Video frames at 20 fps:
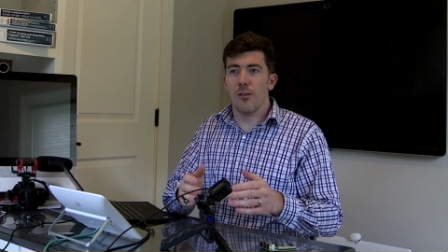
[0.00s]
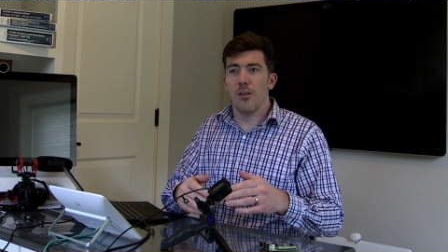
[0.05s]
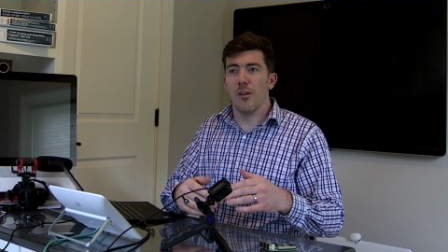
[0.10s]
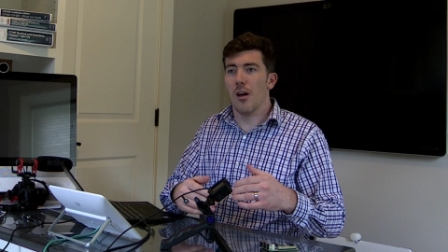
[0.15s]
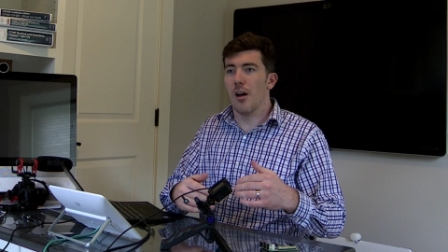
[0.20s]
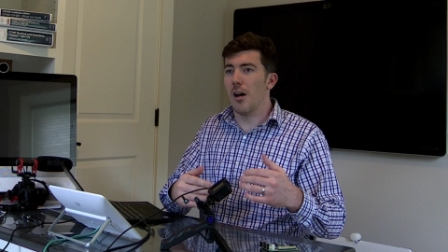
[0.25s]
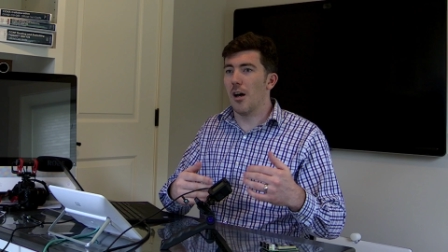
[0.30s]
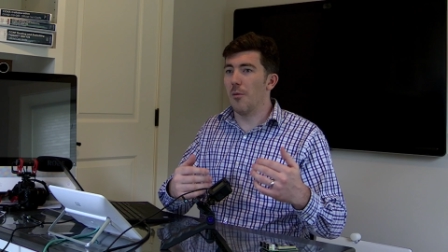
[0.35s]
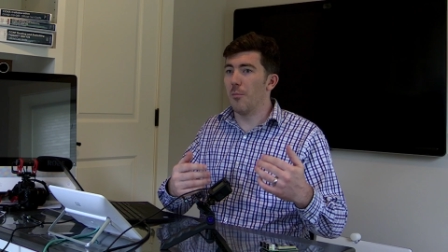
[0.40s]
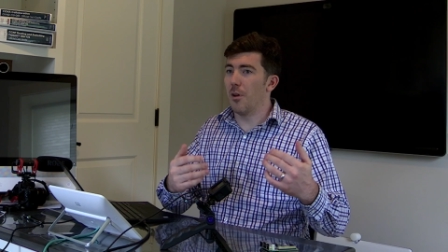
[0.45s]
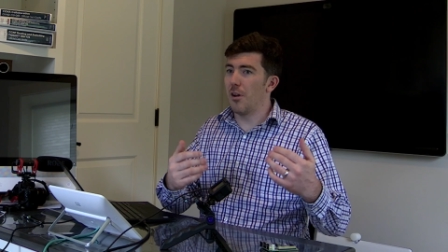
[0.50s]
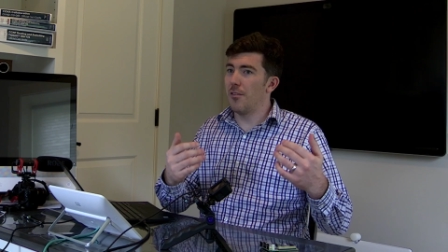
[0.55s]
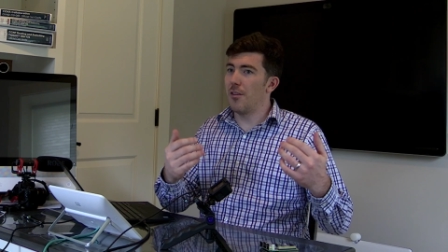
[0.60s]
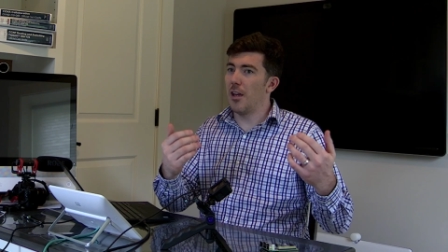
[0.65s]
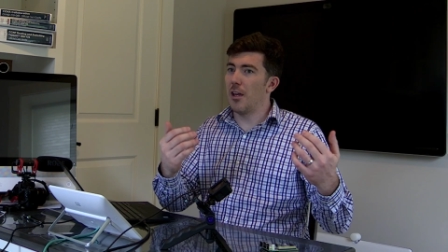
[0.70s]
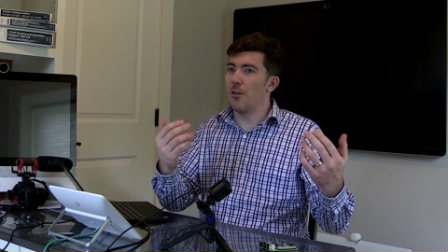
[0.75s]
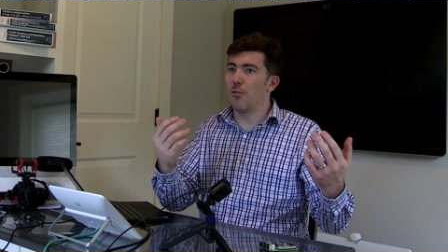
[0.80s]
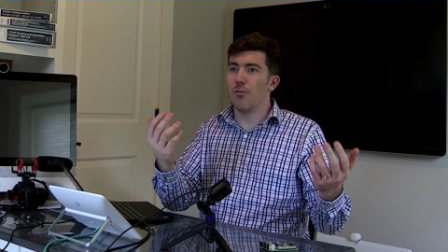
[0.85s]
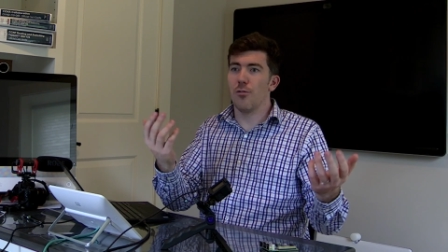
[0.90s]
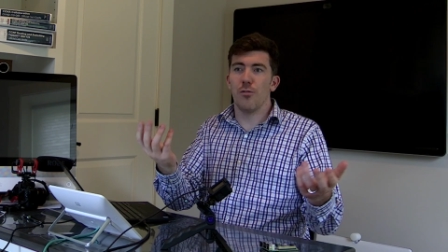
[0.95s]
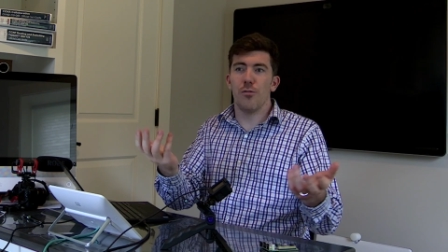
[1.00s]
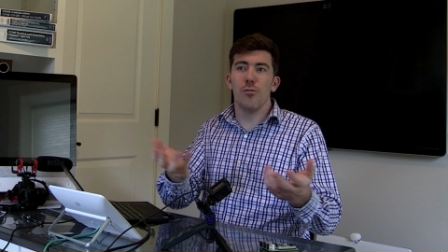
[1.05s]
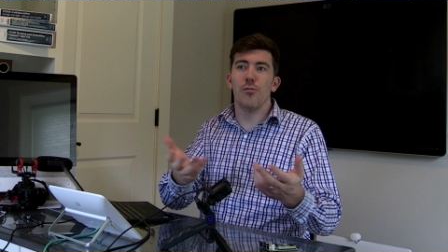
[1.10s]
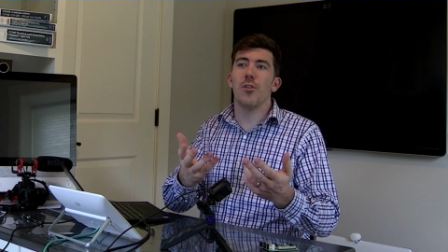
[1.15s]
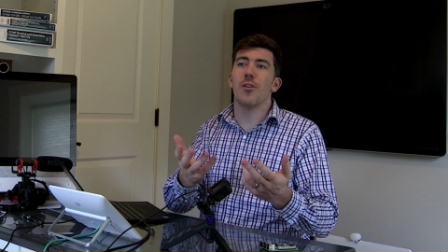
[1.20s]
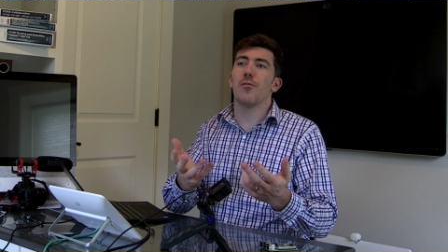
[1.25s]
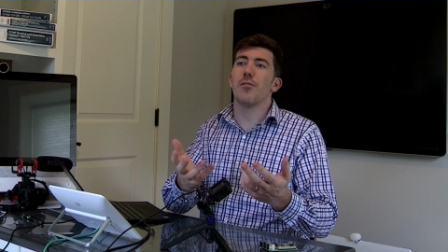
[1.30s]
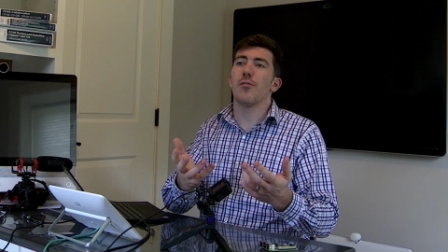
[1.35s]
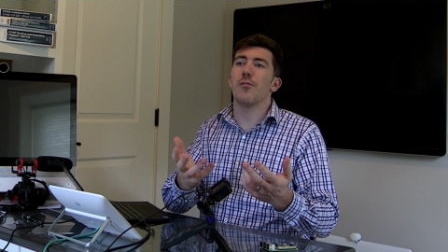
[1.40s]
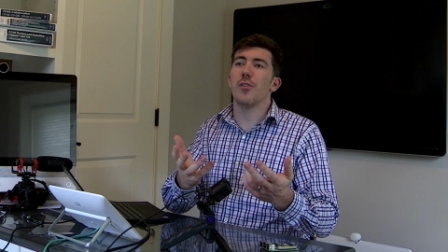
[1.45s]
I'm going to take two
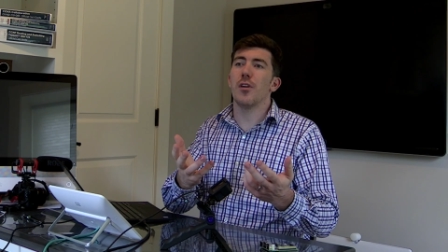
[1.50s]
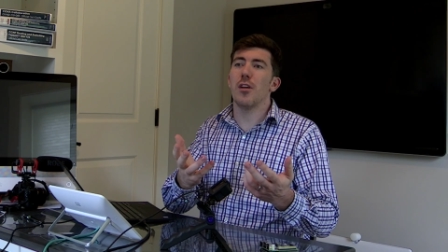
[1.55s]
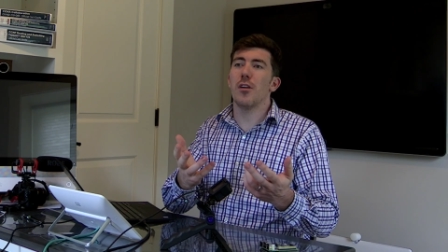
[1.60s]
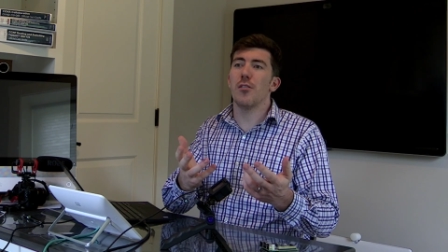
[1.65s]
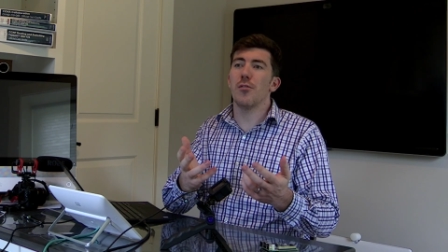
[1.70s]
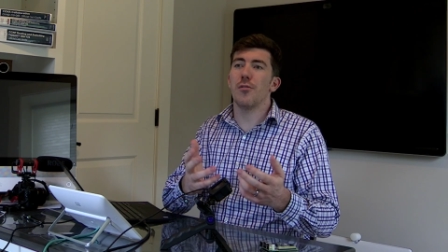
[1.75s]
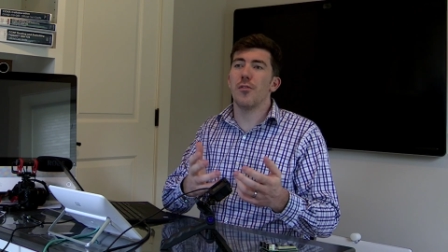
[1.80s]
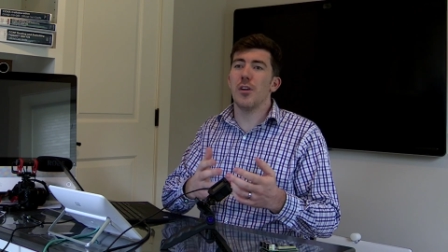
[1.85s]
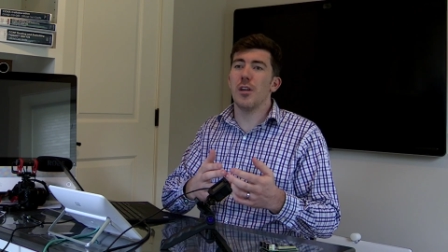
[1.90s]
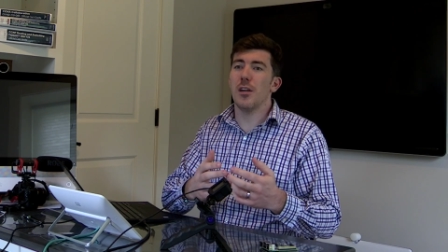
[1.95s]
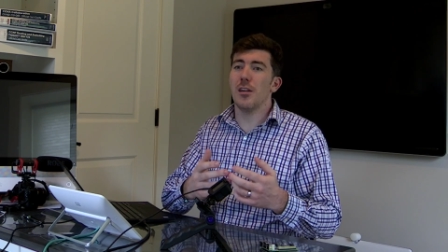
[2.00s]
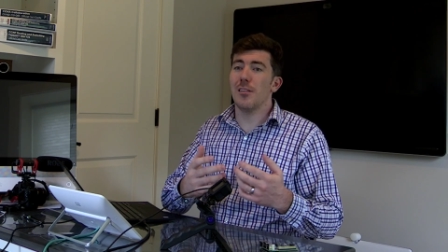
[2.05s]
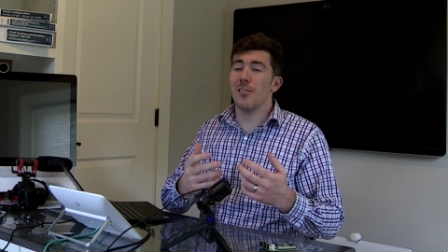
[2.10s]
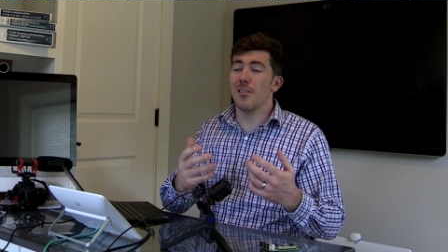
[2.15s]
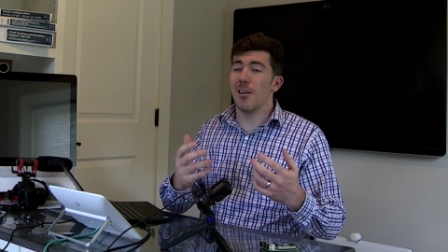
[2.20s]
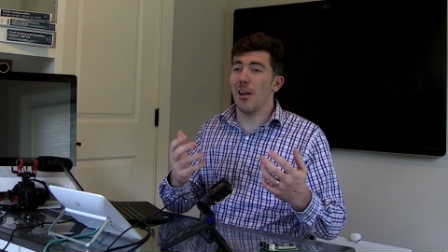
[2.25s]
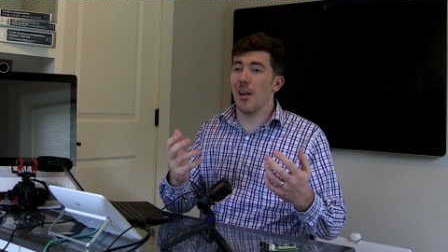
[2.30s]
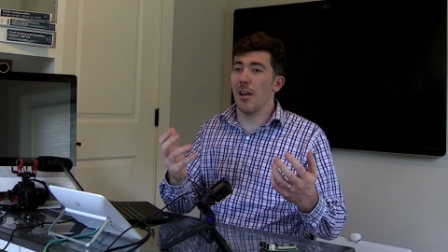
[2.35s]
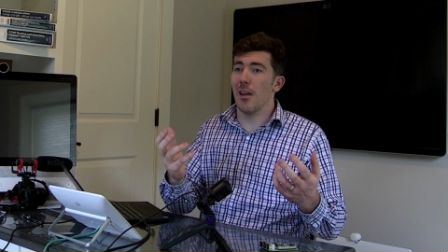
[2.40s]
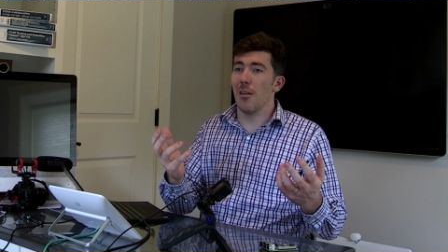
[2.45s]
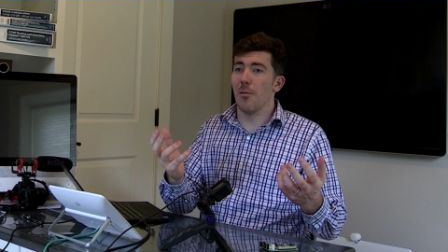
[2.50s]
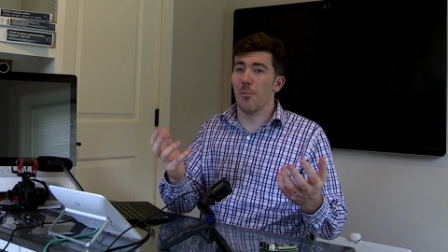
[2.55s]
different video feeds and